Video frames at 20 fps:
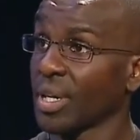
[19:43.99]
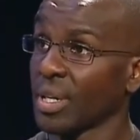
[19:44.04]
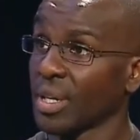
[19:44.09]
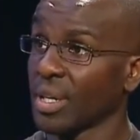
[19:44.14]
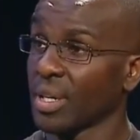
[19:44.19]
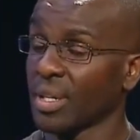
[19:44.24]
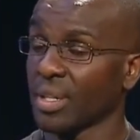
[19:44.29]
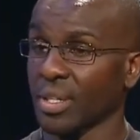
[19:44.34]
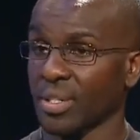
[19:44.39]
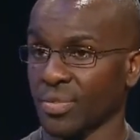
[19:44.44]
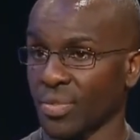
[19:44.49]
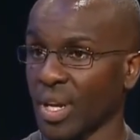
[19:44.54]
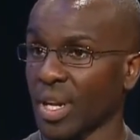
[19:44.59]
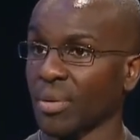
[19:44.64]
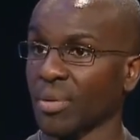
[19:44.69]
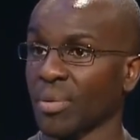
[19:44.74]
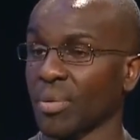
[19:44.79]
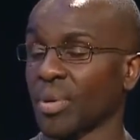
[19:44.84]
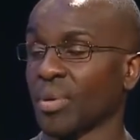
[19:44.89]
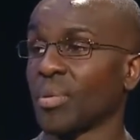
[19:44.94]
Okay. This
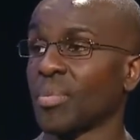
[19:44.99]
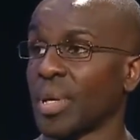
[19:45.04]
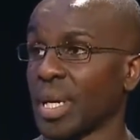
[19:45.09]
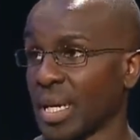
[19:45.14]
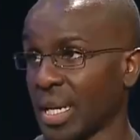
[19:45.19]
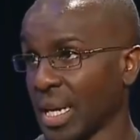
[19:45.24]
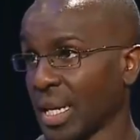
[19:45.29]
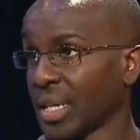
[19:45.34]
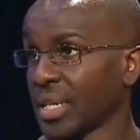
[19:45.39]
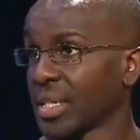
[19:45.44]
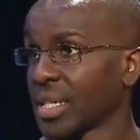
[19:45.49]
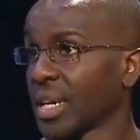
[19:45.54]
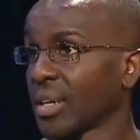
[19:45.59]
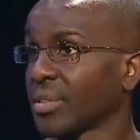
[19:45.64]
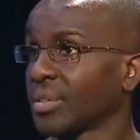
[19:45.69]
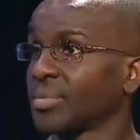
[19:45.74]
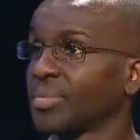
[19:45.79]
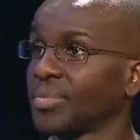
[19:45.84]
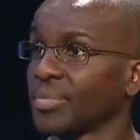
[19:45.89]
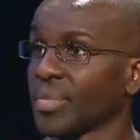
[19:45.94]
following week will be at Nike
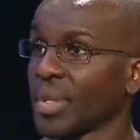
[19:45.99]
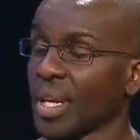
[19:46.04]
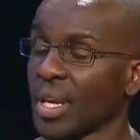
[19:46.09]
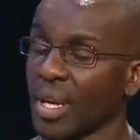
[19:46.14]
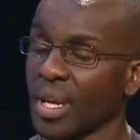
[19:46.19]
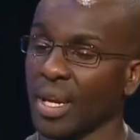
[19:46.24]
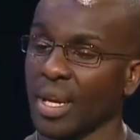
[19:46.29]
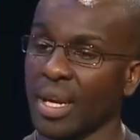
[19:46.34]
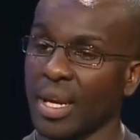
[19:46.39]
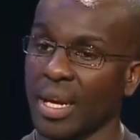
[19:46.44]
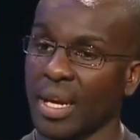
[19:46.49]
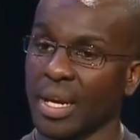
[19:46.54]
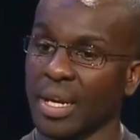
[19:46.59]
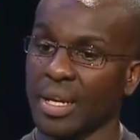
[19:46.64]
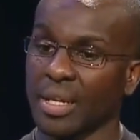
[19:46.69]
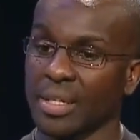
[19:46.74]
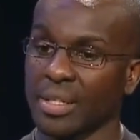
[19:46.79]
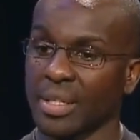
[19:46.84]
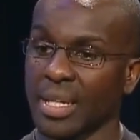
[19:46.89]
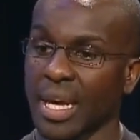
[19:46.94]
Town. Okay.
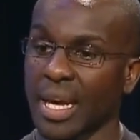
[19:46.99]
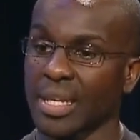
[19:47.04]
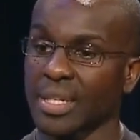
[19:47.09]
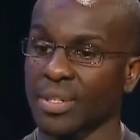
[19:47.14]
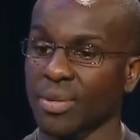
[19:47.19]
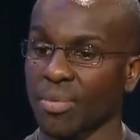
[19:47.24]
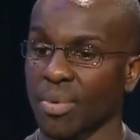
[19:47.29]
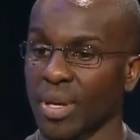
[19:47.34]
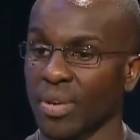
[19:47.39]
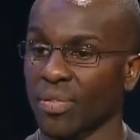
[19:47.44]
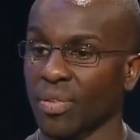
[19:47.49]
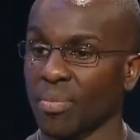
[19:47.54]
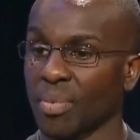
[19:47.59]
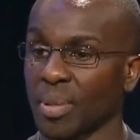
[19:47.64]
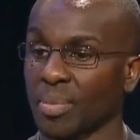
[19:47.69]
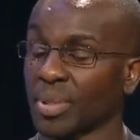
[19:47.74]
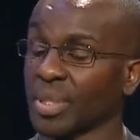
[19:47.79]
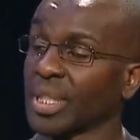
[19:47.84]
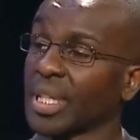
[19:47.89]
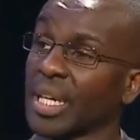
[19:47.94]
And that's a way for
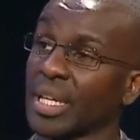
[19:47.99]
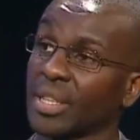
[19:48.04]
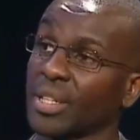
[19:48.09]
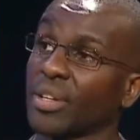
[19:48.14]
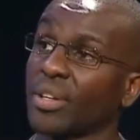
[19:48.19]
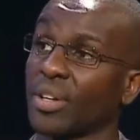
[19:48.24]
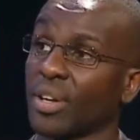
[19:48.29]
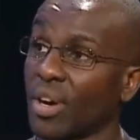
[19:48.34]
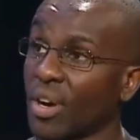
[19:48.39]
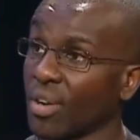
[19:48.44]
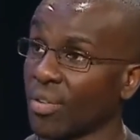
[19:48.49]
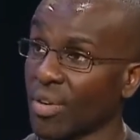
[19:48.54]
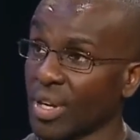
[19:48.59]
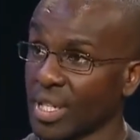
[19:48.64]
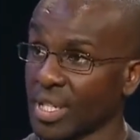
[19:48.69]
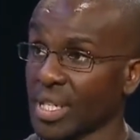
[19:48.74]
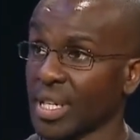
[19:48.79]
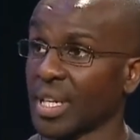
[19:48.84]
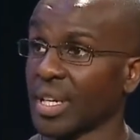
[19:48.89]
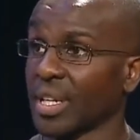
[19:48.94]
people to get their long
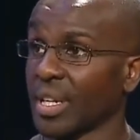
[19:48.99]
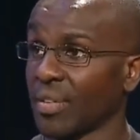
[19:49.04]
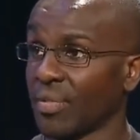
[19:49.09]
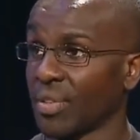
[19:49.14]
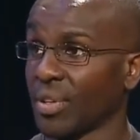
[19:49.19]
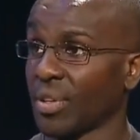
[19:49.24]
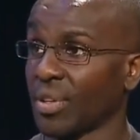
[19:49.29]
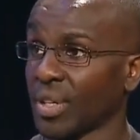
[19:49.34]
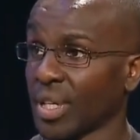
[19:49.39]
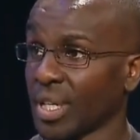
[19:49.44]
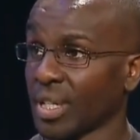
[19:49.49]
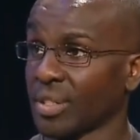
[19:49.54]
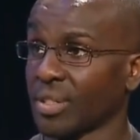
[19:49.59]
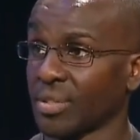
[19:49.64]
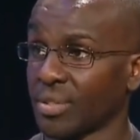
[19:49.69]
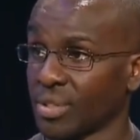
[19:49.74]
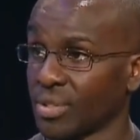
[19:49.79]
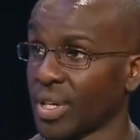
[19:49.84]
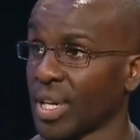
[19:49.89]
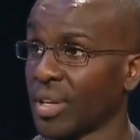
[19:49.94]
runs in if they're looking
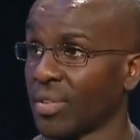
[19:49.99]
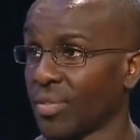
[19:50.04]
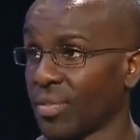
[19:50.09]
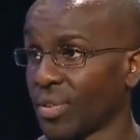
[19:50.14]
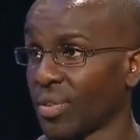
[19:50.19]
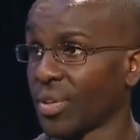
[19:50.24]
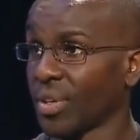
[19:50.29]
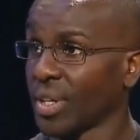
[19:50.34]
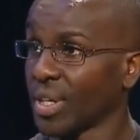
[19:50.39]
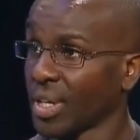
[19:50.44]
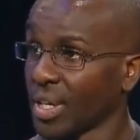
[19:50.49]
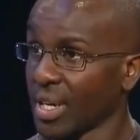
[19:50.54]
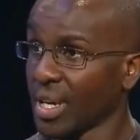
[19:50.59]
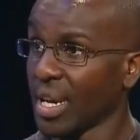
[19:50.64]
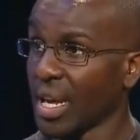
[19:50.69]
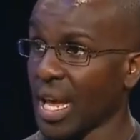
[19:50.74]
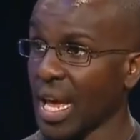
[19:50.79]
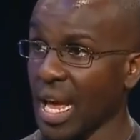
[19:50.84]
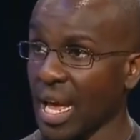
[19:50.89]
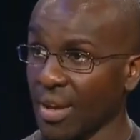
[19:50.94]
to train for
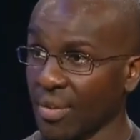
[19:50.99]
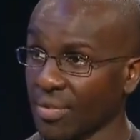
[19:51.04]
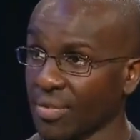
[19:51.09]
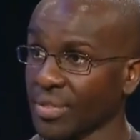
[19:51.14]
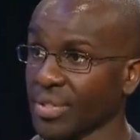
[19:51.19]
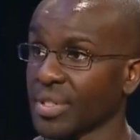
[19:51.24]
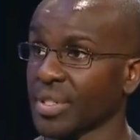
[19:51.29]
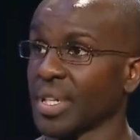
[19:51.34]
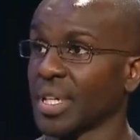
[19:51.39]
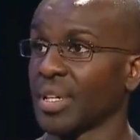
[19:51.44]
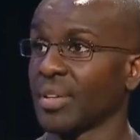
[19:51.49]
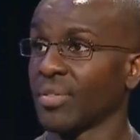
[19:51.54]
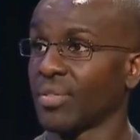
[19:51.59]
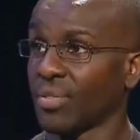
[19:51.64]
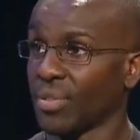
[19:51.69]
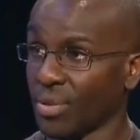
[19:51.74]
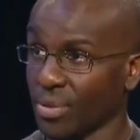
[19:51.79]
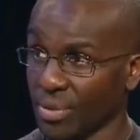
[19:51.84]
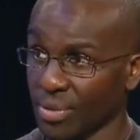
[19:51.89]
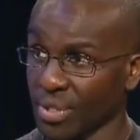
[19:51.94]
okay. halves and
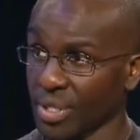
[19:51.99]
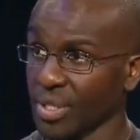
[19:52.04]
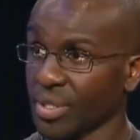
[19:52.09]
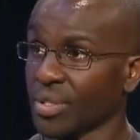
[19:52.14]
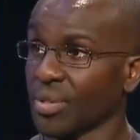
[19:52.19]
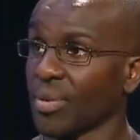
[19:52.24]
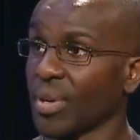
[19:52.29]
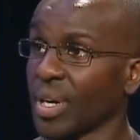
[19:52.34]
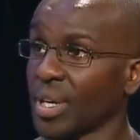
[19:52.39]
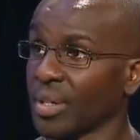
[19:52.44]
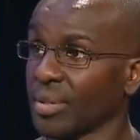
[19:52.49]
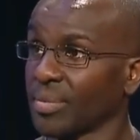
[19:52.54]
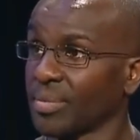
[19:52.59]
fulls and so on.